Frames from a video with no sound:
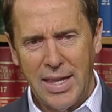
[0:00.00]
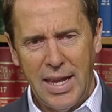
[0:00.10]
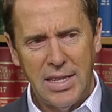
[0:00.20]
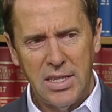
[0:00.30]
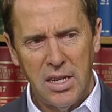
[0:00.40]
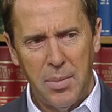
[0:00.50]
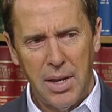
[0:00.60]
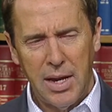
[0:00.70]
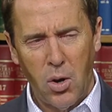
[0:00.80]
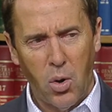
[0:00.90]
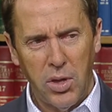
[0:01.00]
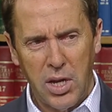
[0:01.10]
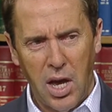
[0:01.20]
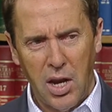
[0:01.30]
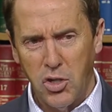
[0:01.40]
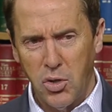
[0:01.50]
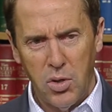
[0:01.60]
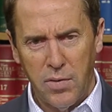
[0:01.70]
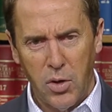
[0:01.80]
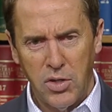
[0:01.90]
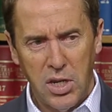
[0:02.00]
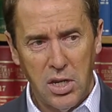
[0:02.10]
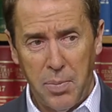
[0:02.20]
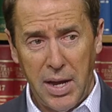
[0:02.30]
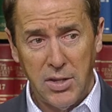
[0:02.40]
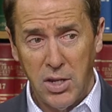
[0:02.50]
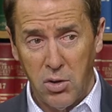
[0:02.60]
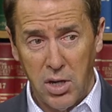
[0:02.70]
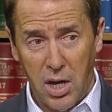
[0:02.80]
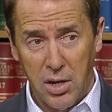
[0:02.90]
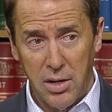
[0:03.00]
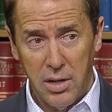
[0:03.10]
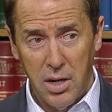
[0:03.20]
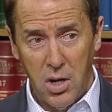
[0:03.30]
the NCAA or the college or university to pay a single dollar.